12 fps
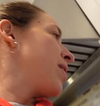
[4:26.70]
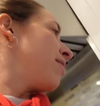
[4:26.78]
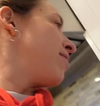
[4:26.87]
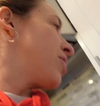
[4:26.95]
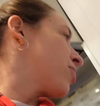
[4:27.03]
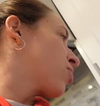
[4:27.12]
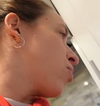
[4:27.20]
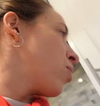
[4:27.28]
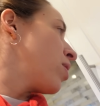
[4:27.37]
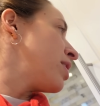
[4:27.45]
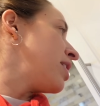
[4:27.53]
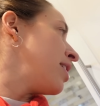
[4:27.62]
We have entered
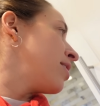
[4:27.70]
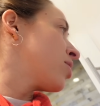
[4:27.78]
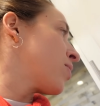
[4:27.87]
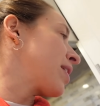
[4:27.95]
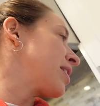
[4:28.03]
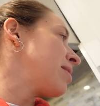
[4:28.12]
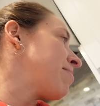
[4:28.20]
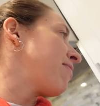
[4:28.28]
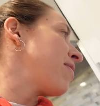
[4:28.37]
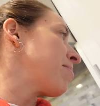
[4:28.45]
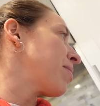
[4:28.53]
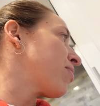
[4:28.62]
quarantine so I can see my
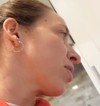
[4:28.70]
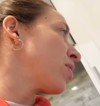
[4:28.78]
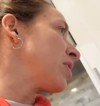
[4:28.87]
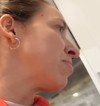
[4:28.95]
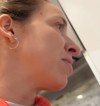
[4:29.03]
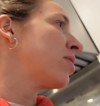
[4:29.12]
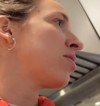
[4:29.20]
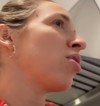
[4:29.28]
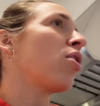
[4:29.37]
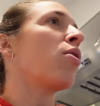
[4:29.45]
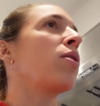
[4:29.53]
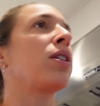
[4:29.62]
family for Christmas.
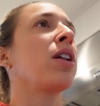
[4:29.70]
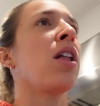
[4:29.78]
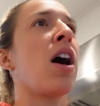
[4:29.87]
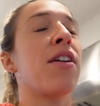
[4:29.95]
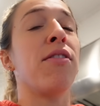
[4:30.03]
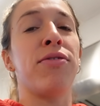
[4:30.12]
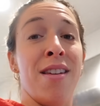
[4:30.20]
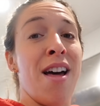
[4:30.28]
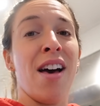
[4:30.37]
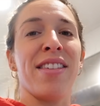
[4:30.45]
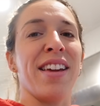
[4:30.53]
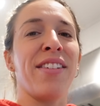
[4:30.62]
So it's a lot of
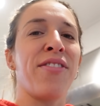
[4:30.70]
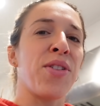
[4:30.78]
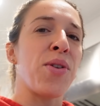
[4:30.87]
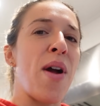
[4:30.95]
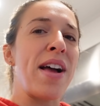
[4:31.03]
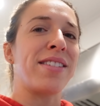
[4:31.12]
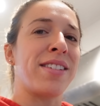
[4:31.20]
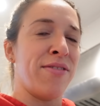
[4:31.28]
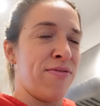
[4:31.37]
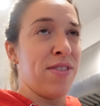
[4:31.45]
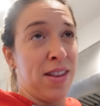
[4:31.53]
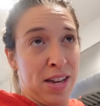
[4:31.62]
nothing for the rest
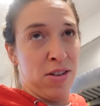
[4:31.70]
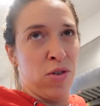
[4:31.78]
of till